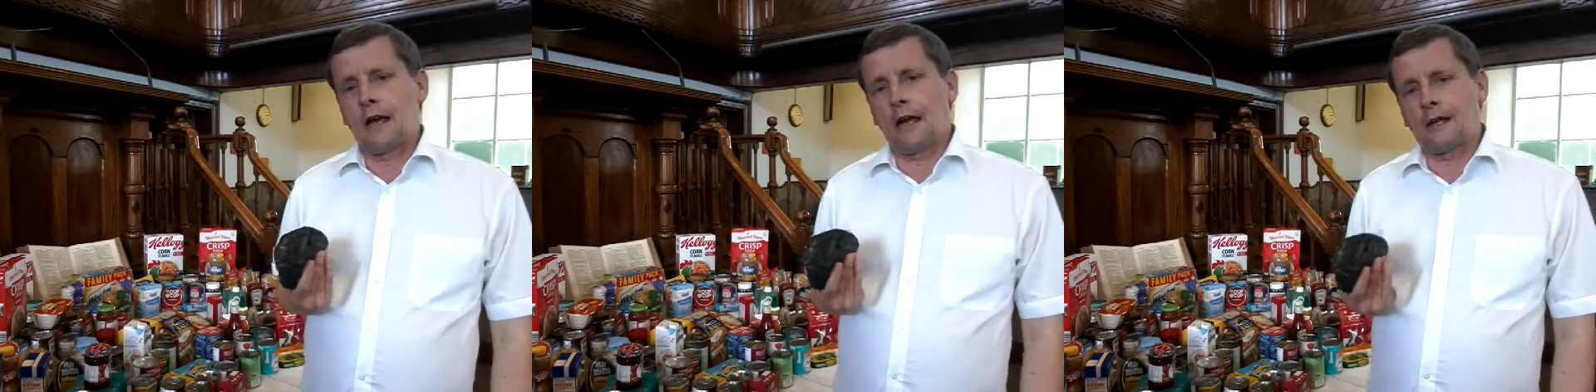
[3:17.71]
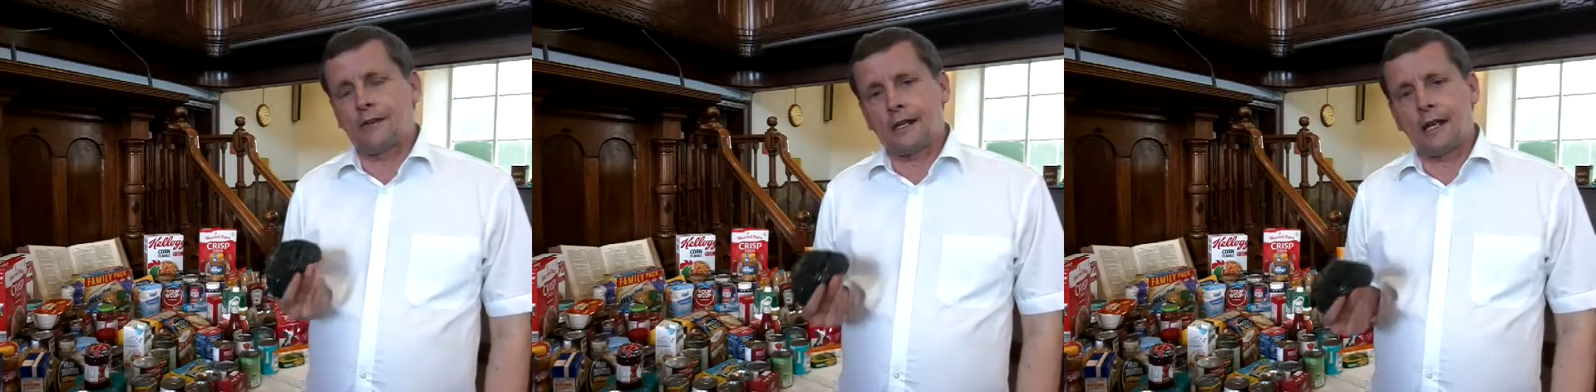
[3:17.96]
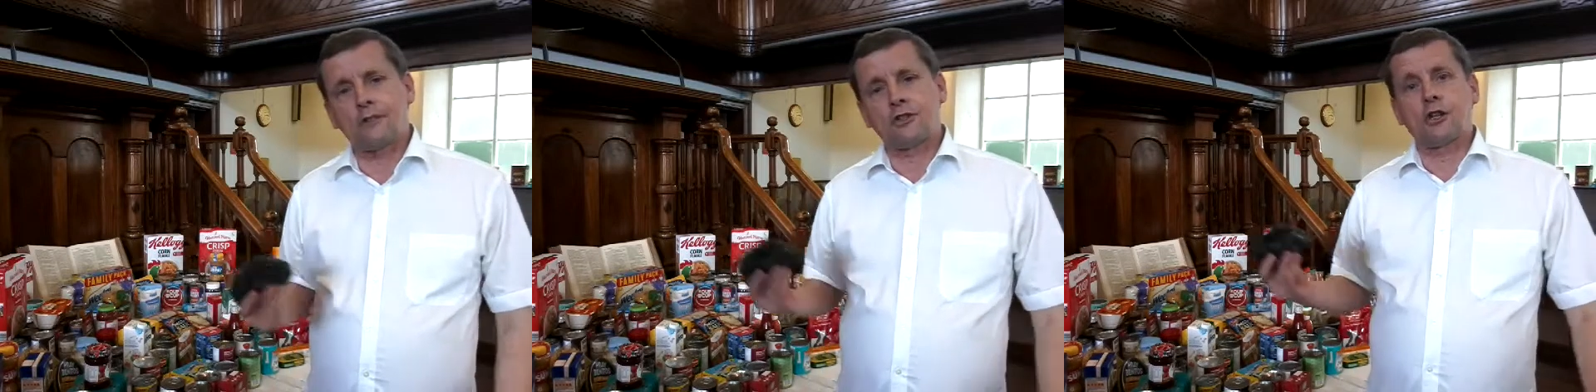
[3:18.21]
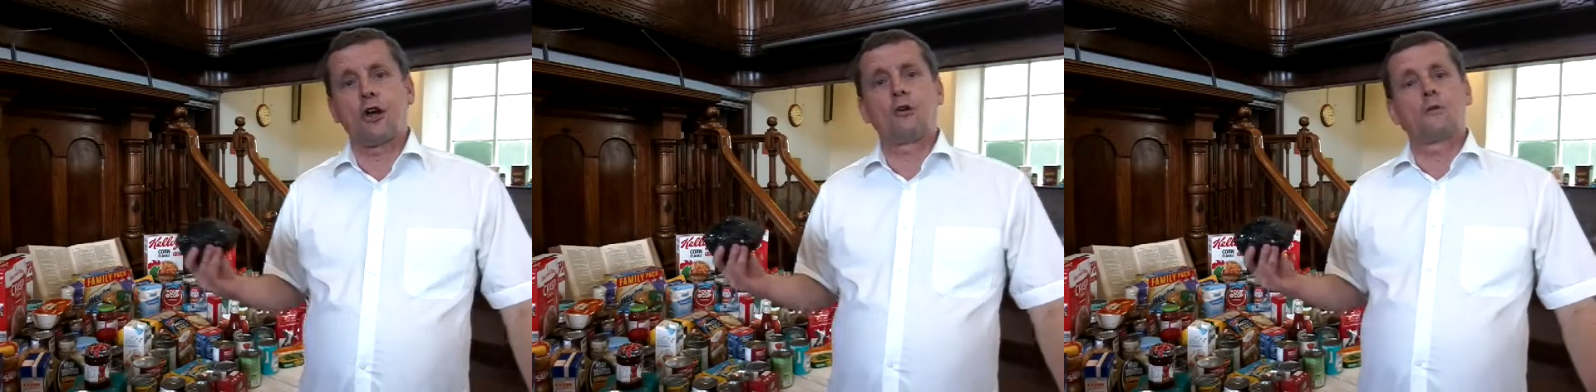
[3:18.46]
and then had to
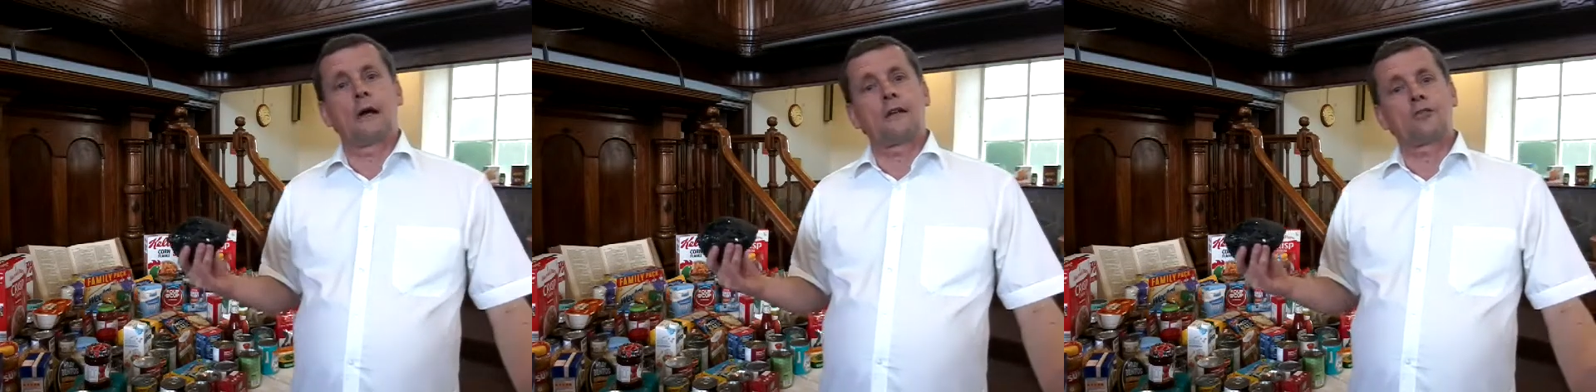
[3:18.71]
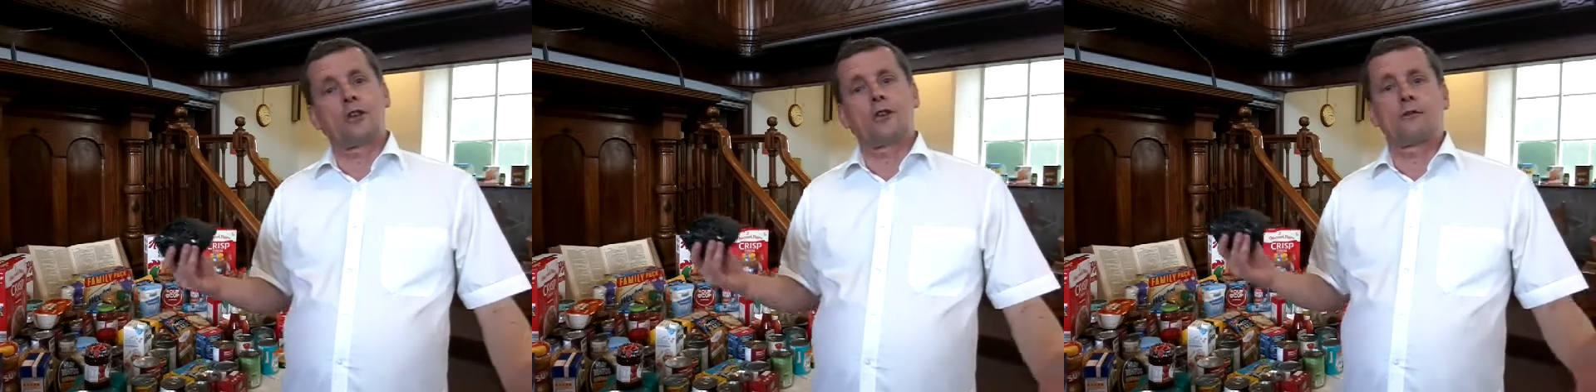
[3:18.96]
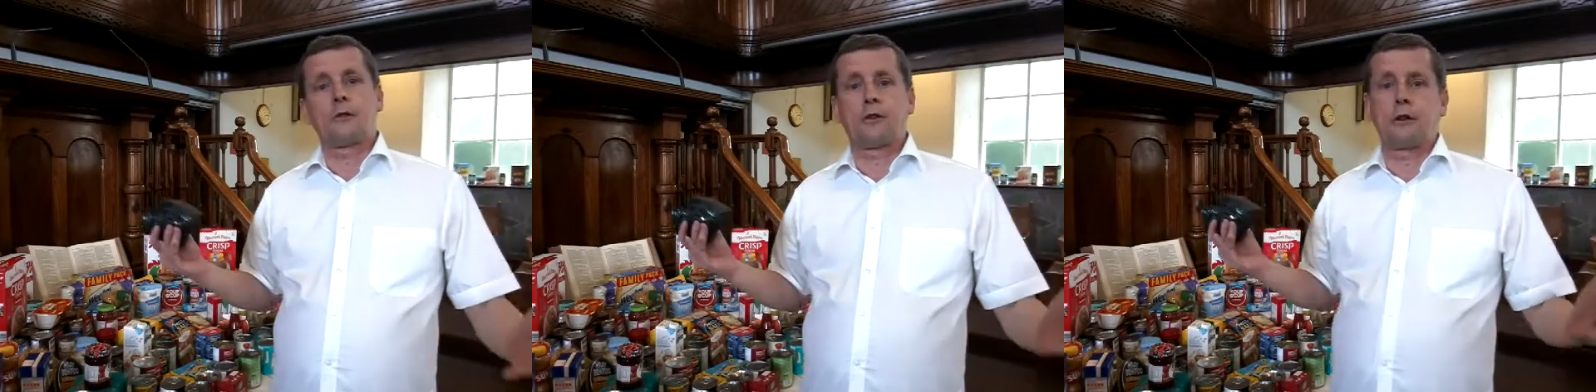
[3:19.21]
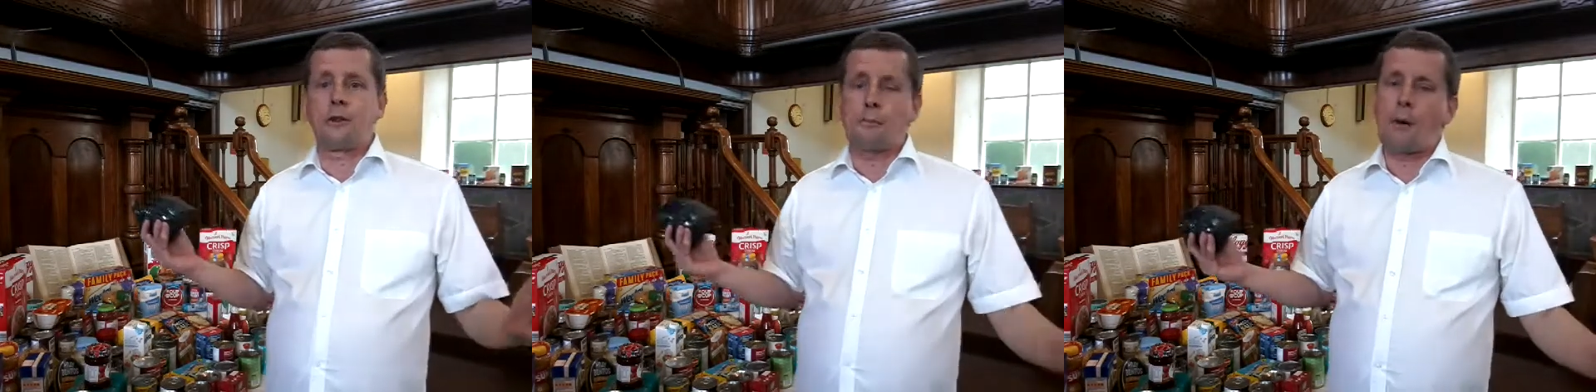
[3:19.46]
go to
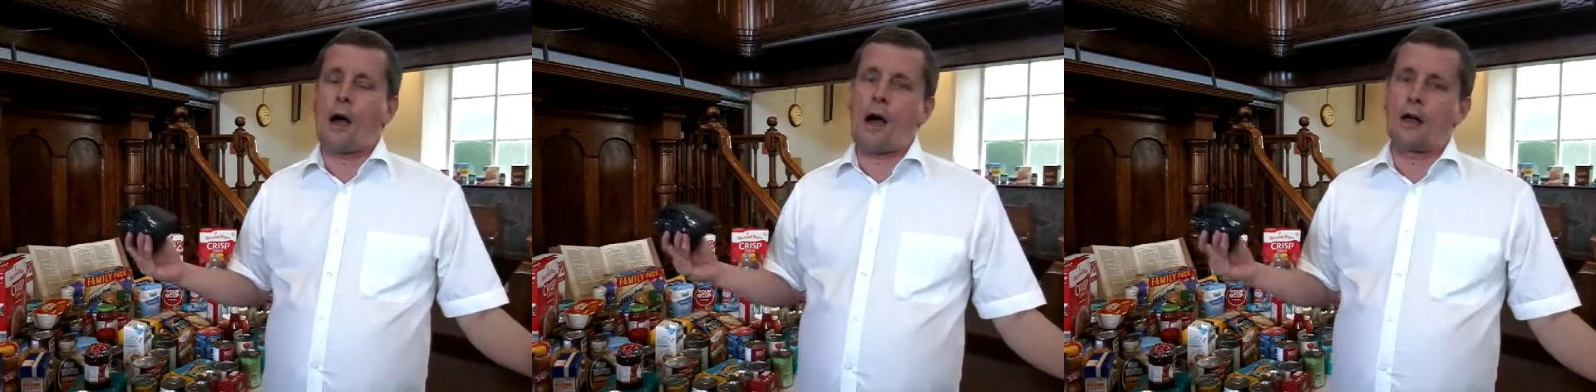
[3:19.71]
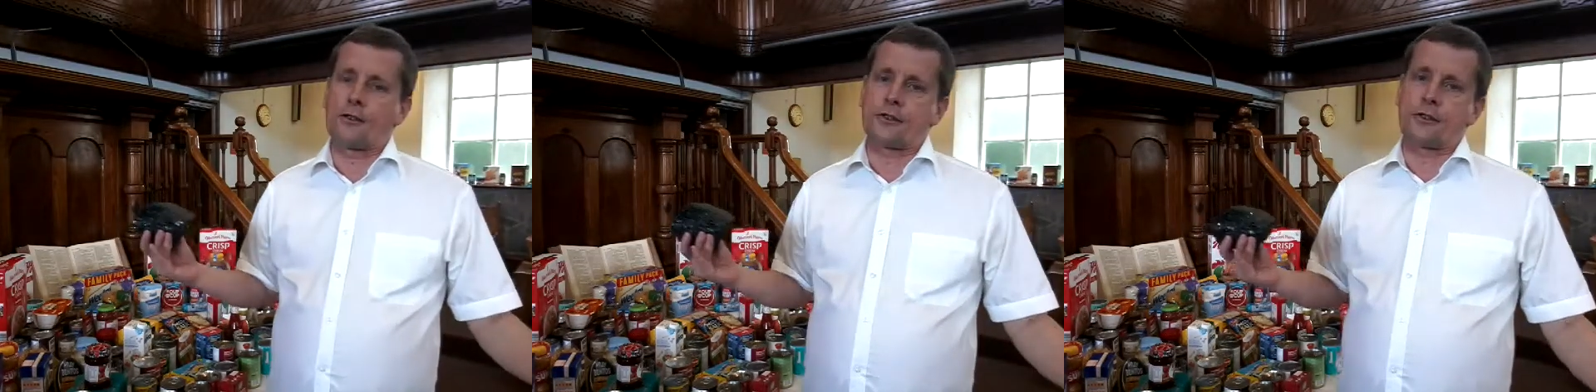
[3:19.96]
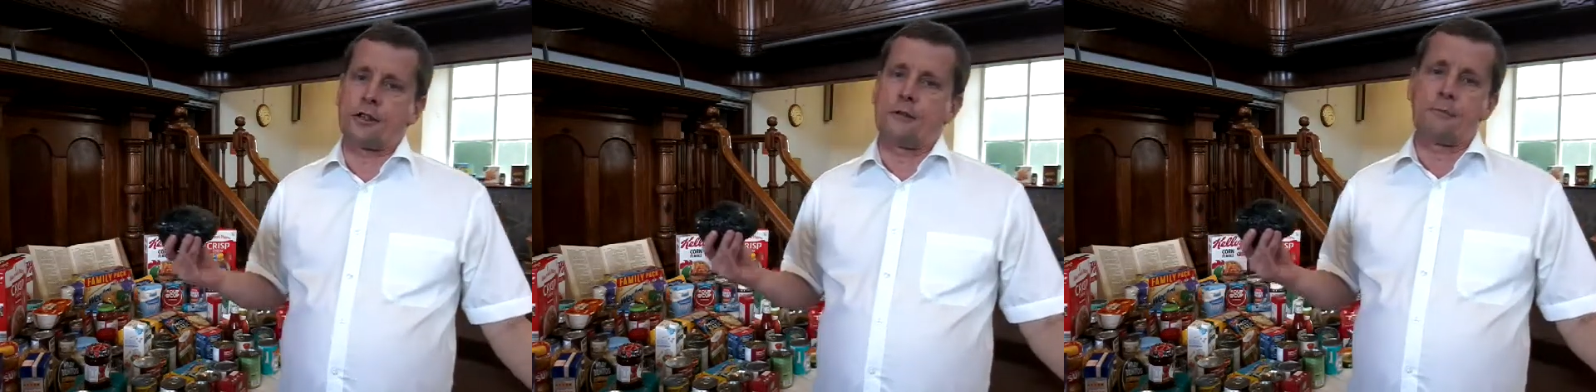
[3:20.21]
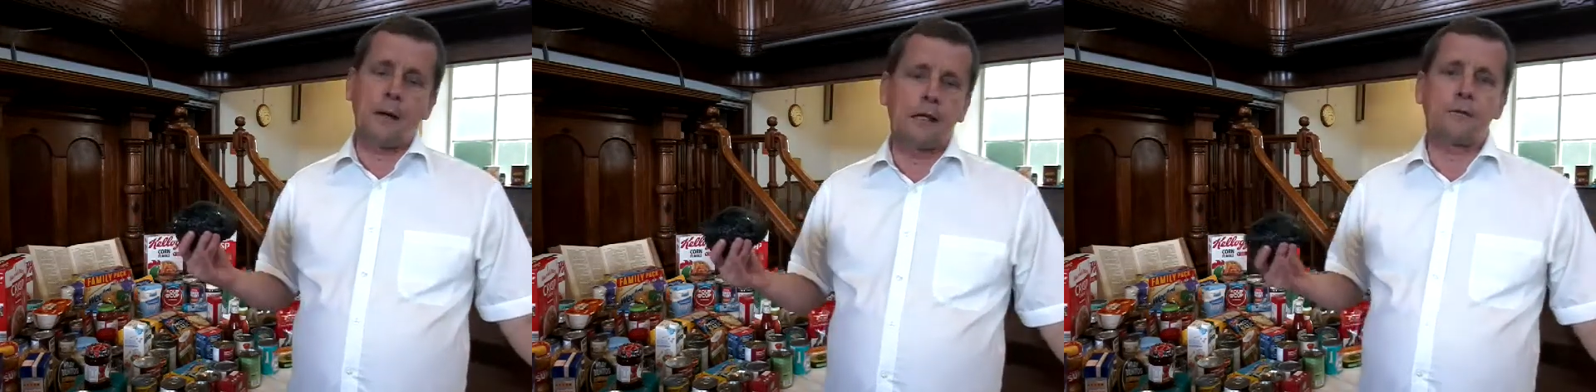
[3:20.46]
the baths
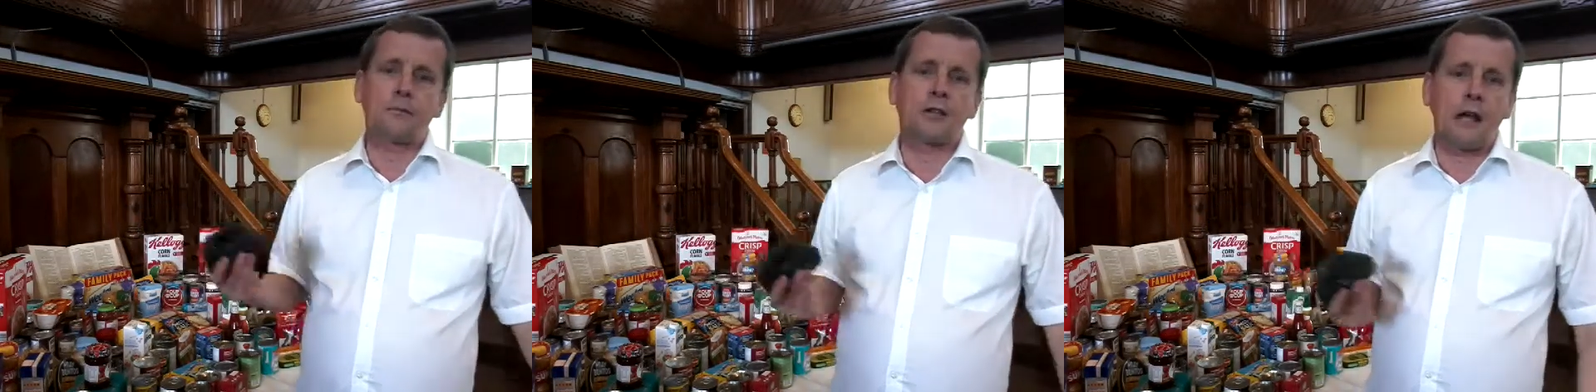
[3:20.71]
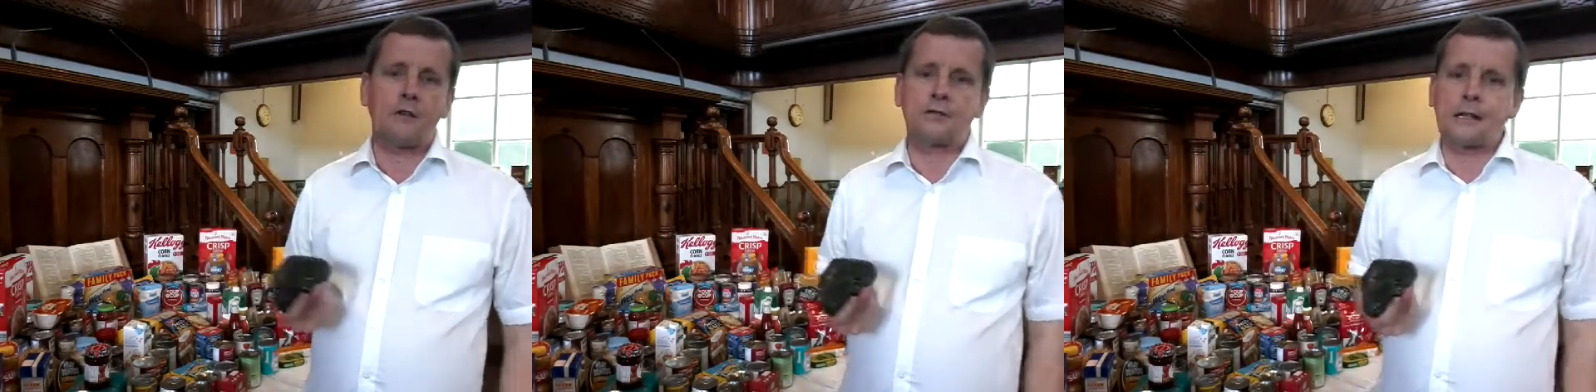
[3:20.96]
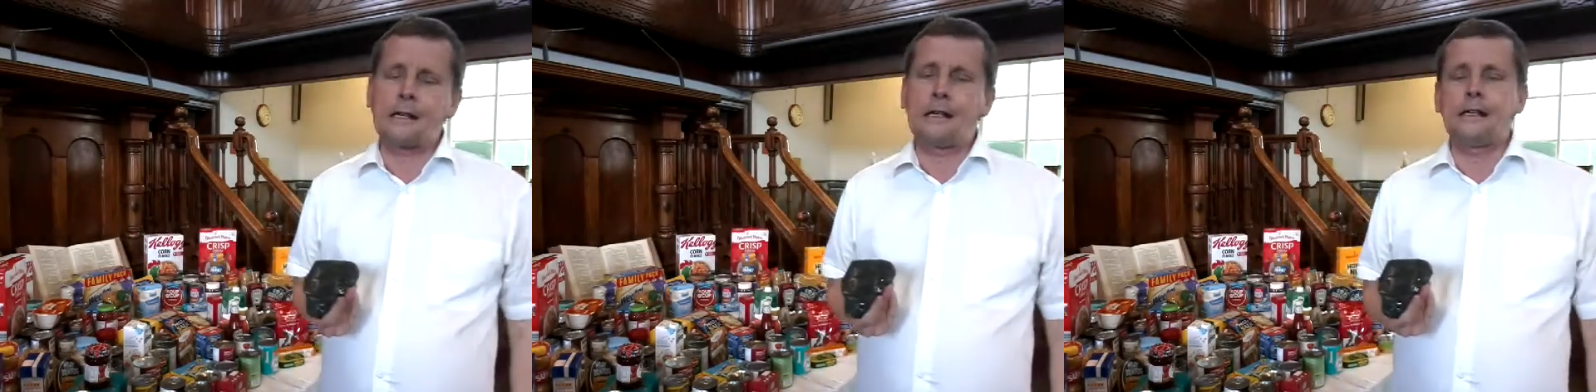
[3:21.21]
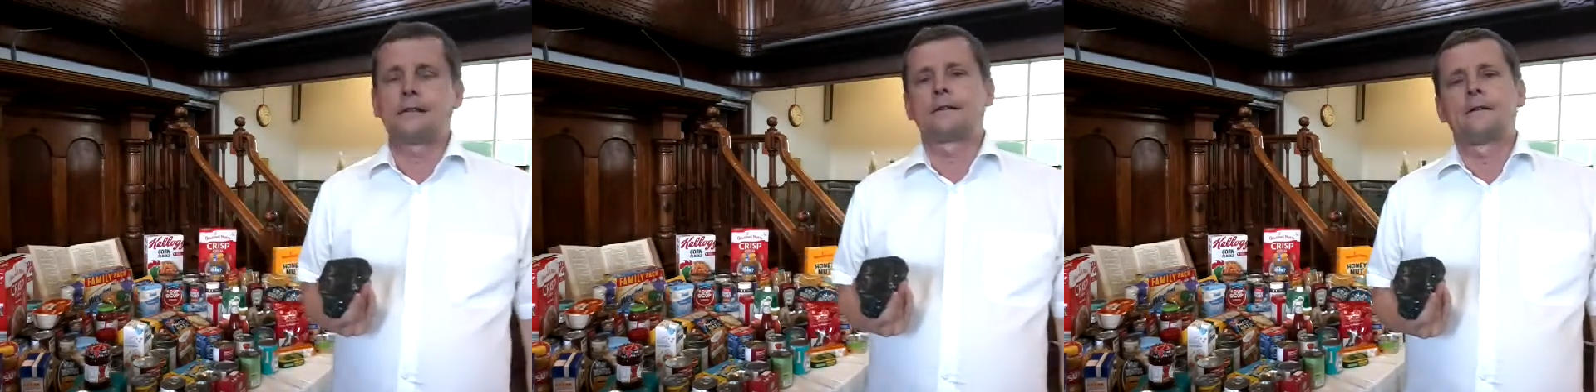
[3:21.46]
to make themselves
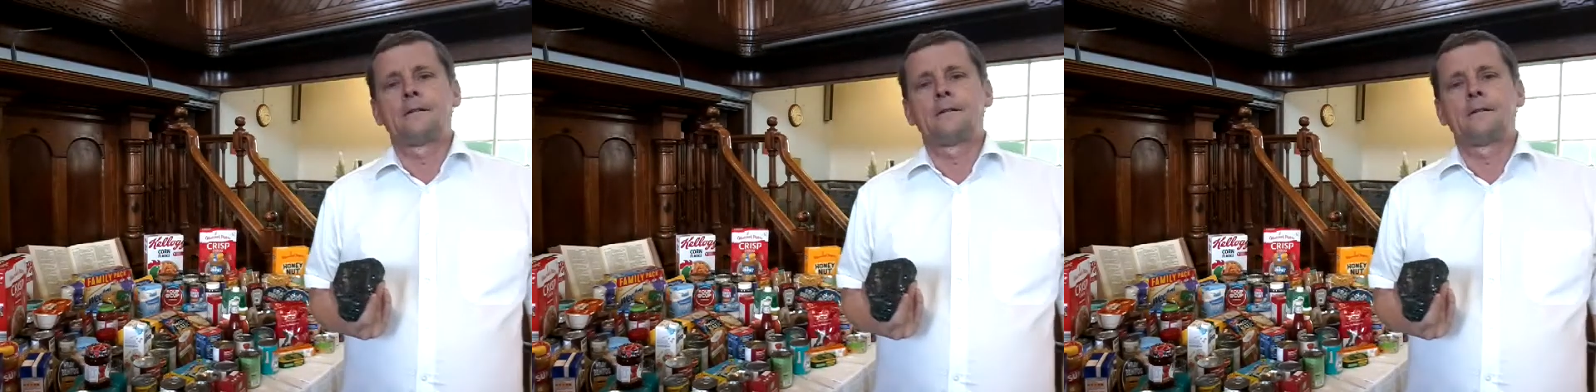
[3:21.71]
clean.